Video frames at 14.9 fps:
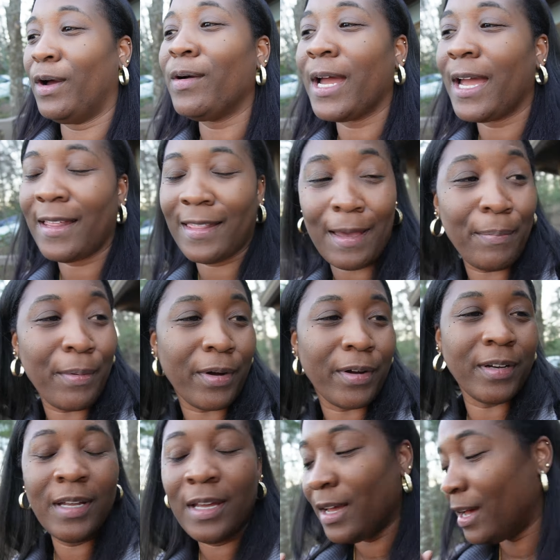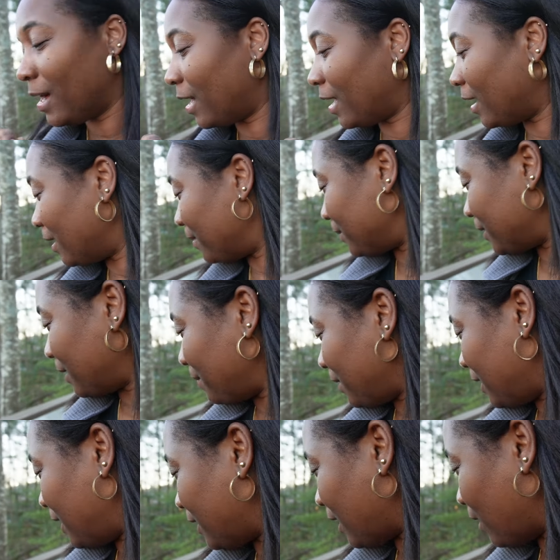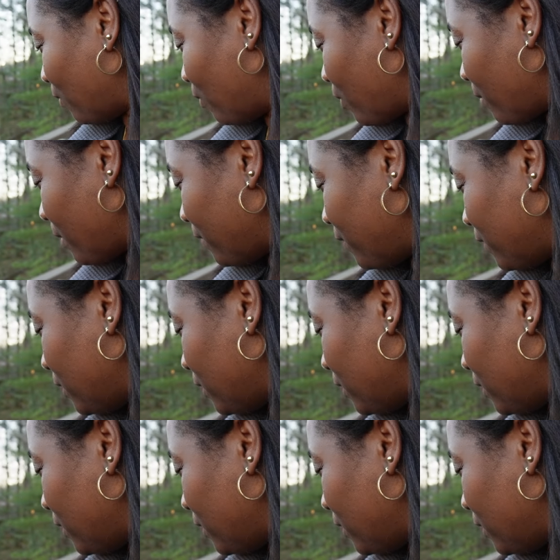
Okay, that part. Um, let me let that warm up for a